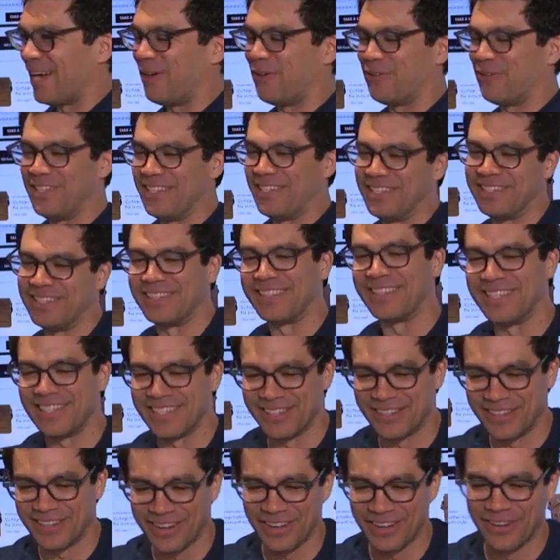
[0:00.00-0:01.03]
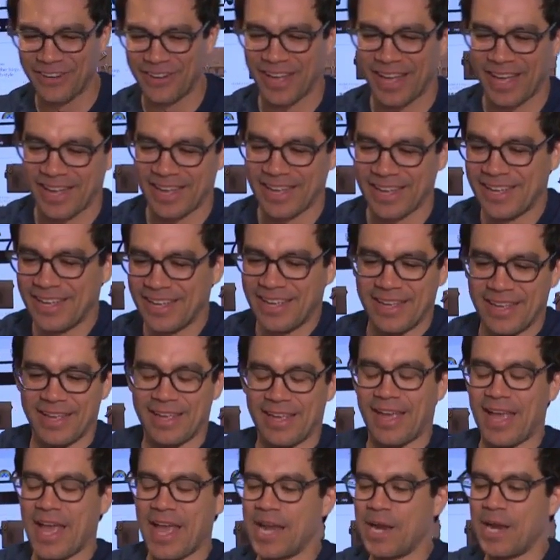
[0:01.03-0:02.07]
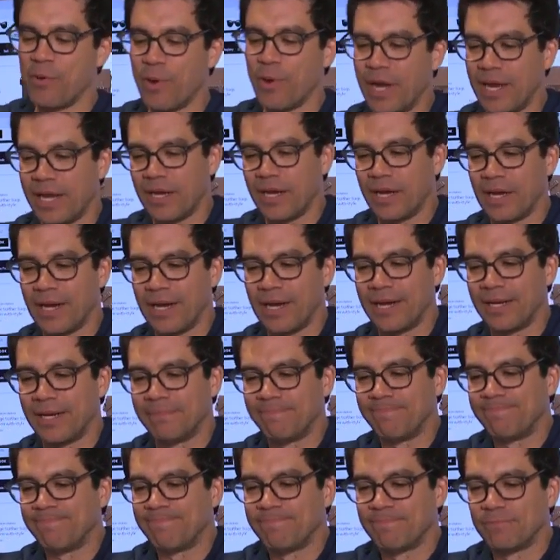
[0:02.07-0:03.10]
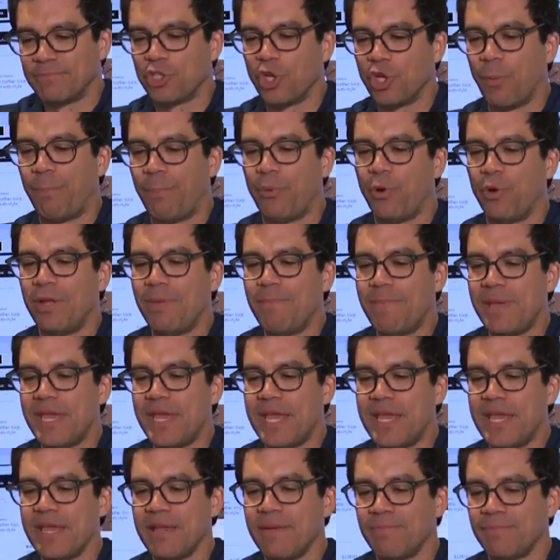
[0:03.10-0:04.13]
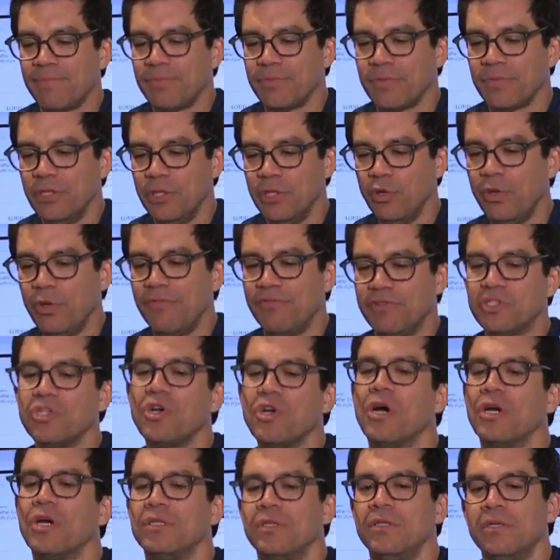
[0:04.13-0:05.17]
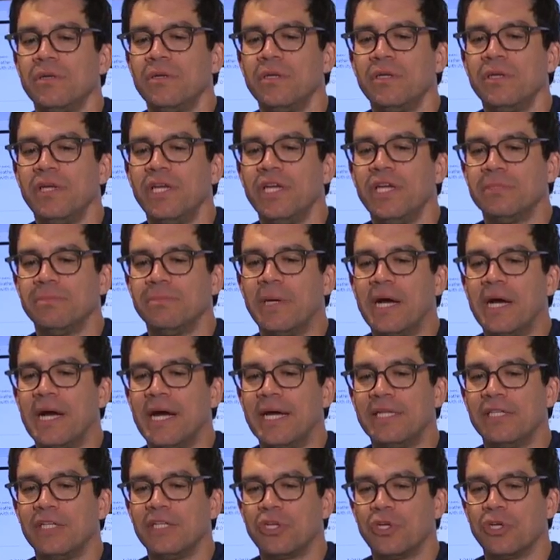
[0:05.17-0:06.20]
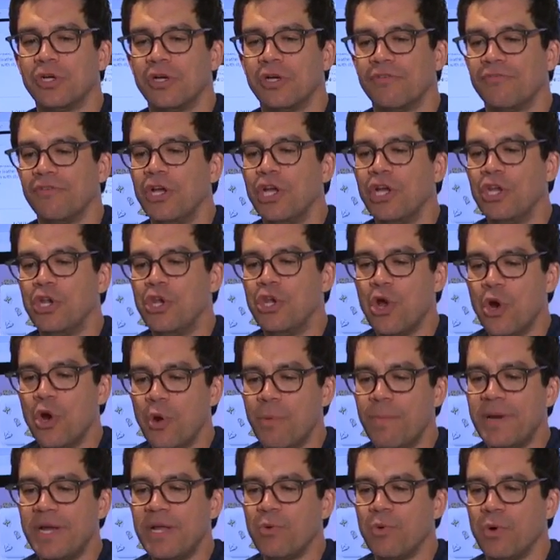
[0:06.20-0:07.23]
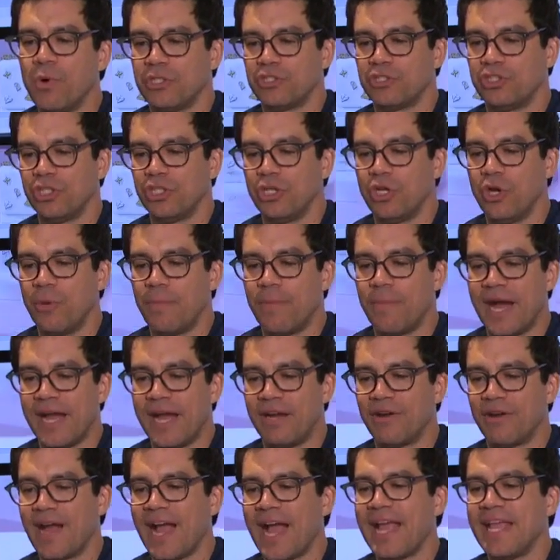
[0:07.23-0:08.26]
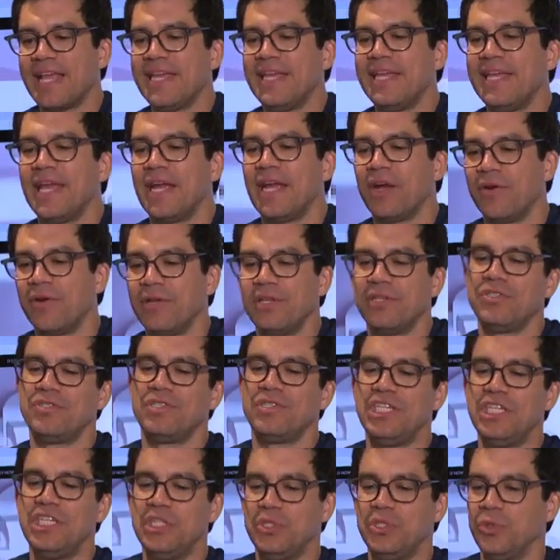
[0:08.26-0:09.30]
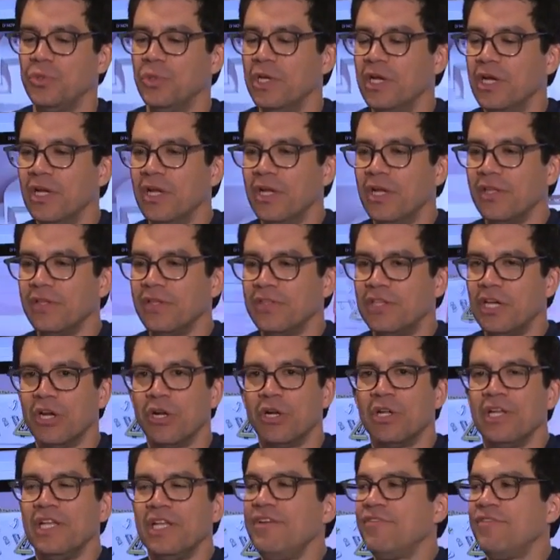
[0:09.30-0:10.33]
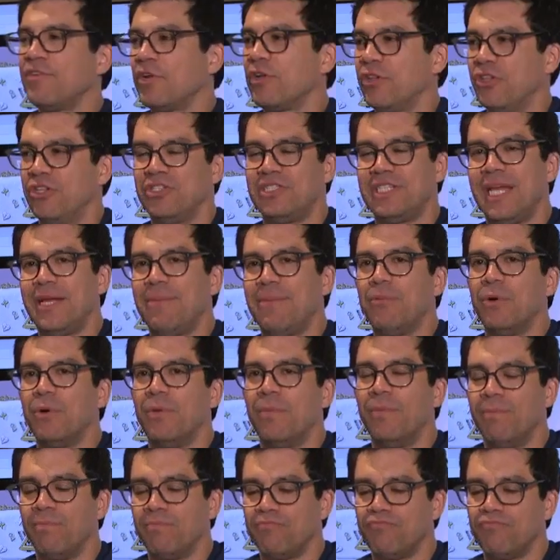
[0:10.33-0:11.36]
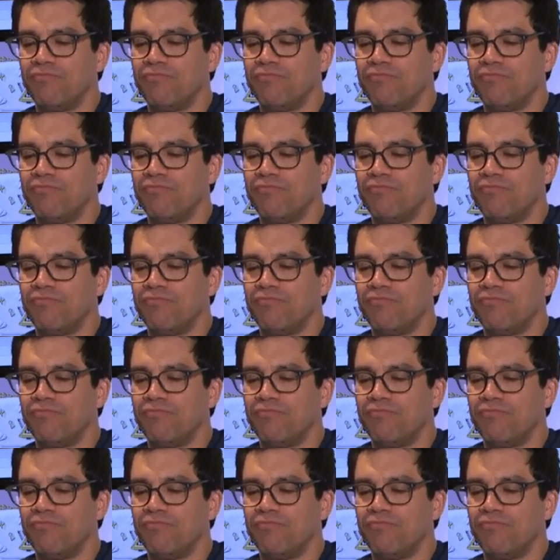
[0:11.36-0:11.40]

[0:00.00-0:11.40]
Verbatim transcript: Audi thing on. Okay. Anyway, uh, so point being, Louis Vuitton is behind the curve. Nobody wants to go buy here. I guarantee you, they're leaving on the table